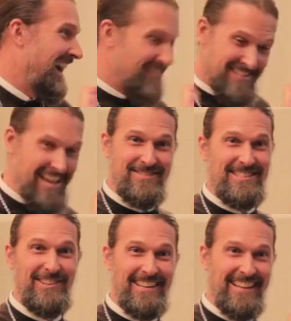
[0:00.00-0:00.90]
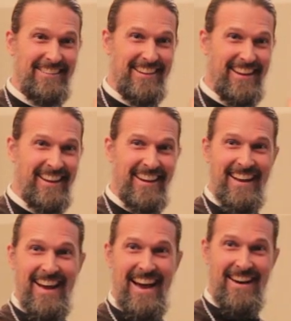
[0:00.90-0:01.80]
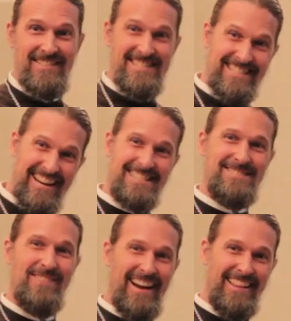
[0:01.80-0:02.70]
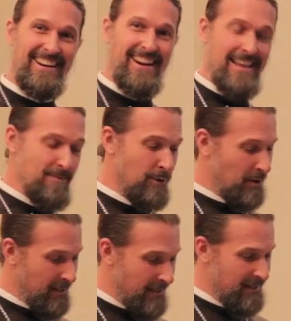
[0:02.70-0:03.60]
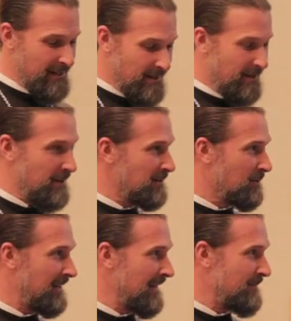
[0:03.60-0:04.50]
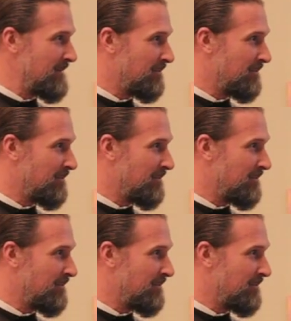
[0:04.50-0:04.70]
I was absolutely loving it. And I was just kind of smiling at him, looking, you know, twiddling my